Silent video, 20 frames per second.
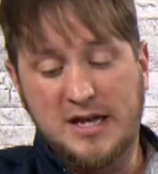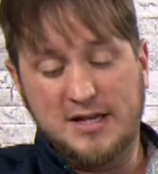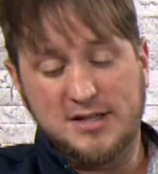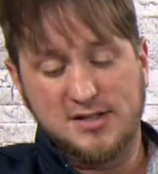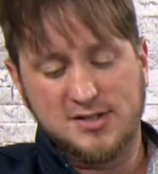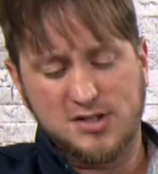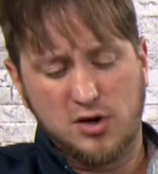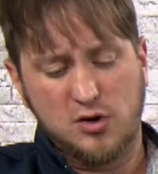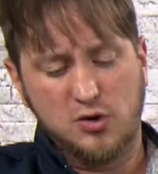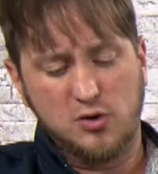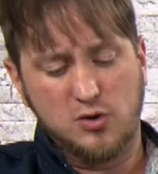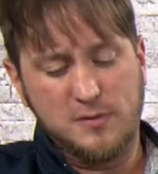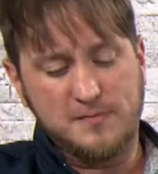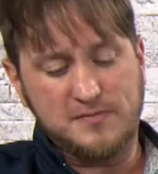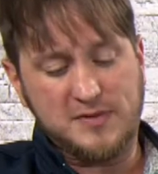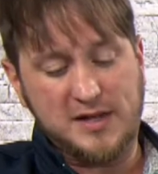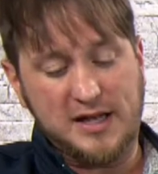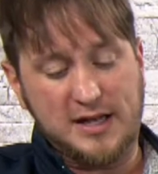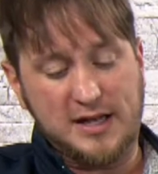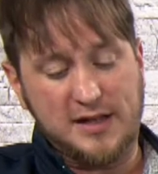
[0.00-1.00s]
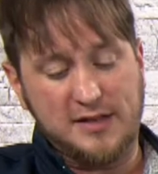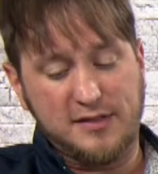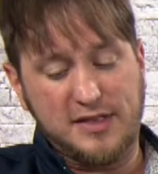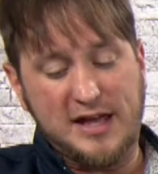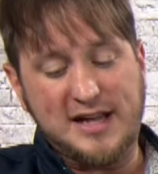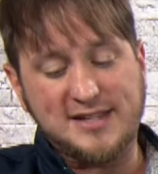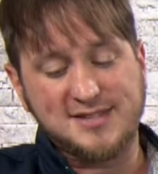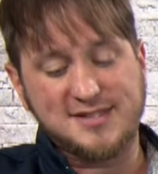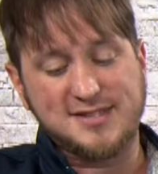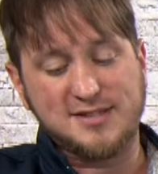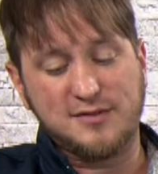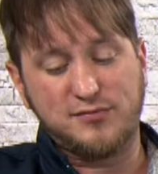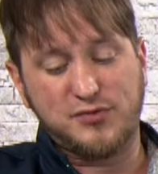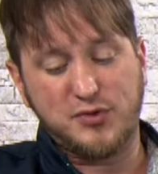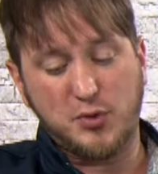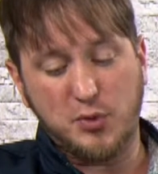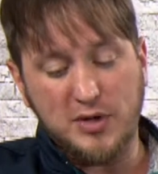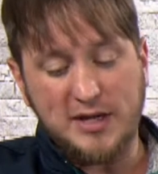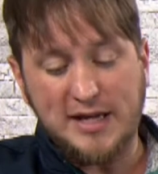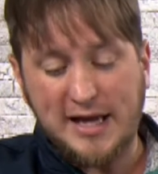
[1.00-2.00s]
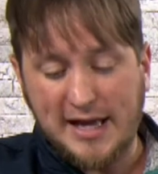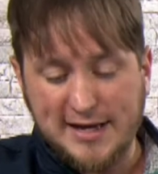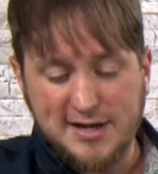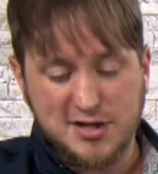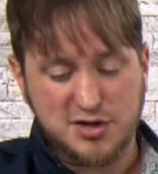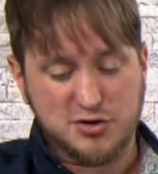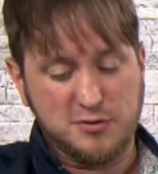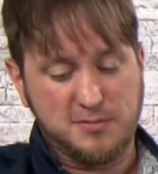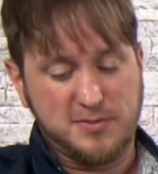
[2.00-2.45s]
So That's 3 extra